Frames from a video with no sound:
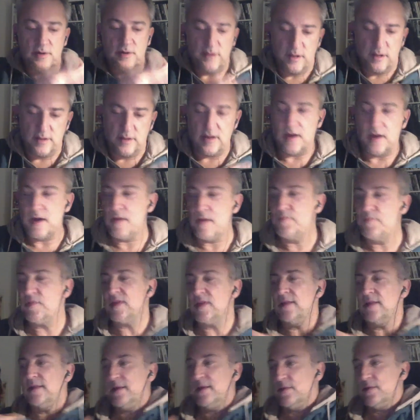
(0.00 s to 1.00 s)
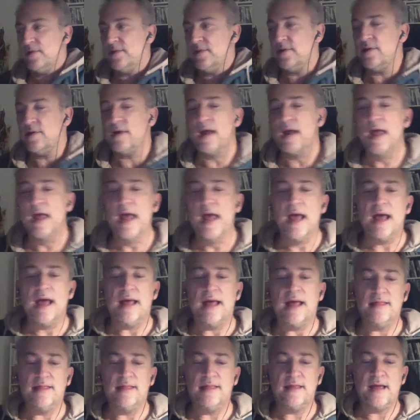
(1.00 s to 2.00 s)
the other,
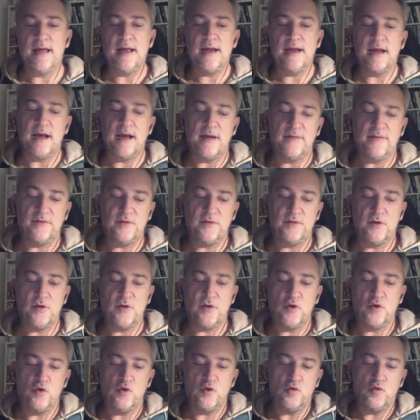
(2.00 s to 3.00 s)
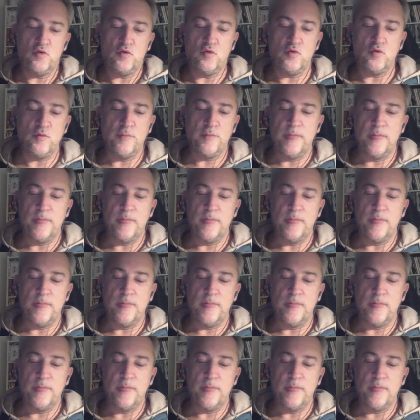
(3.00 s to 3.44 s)
and then after you